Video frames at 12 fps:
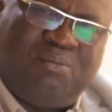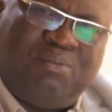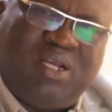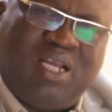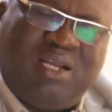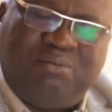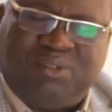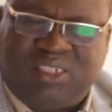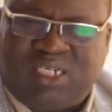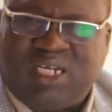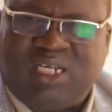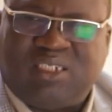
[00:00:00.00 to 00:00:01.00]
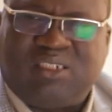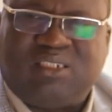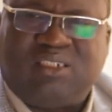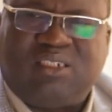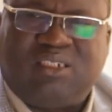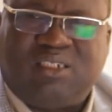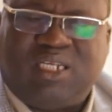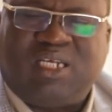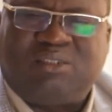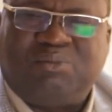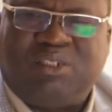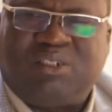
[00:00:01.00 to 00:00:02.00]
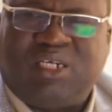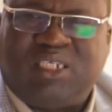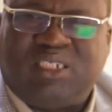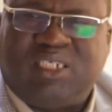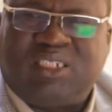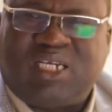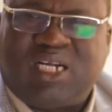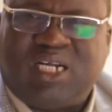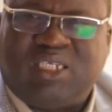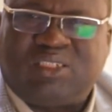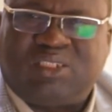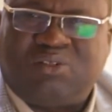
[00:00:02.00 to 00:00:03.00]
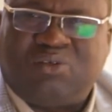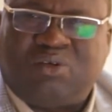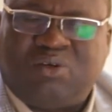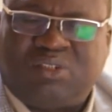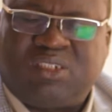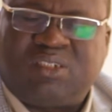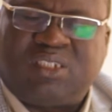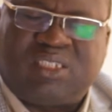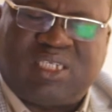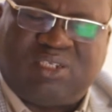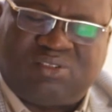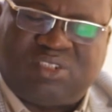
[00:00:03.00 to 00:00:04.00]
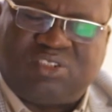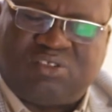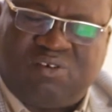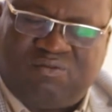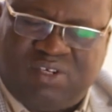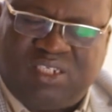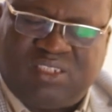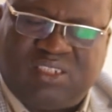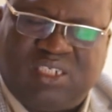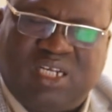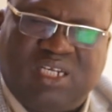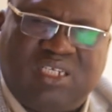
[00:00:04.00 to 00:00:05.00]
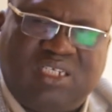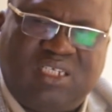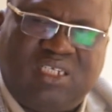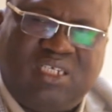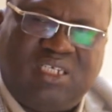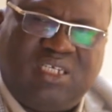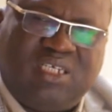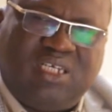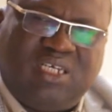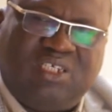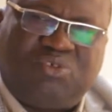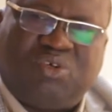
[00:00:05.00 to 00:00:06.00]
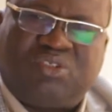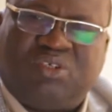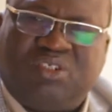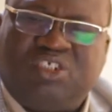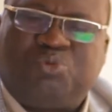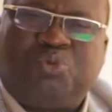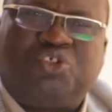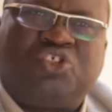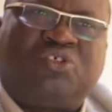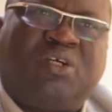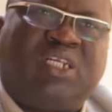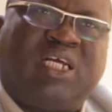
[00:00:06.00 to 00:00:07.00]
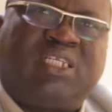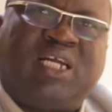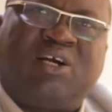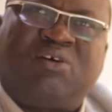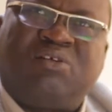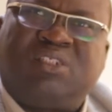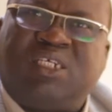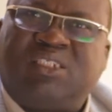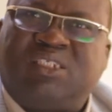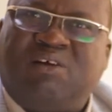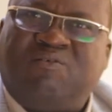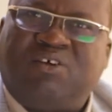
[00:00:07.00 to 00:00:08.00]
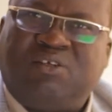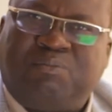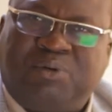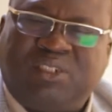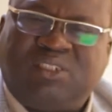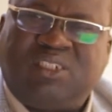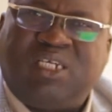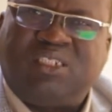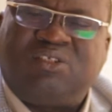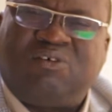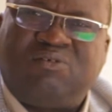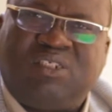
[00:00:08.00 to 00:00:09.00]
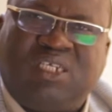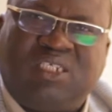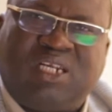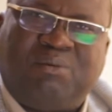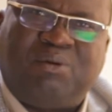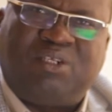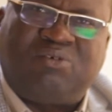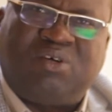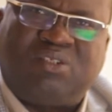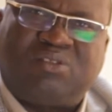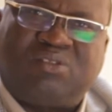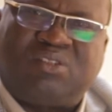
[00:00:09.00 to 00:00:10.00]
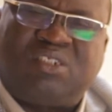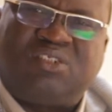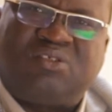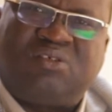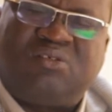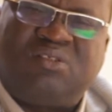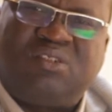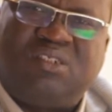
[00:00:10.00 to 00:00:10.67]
MDCAN, that's Medical and Dental Consultant Association of Nigeria. It was on this position that I contested for the president of the Nigerian Medical Association.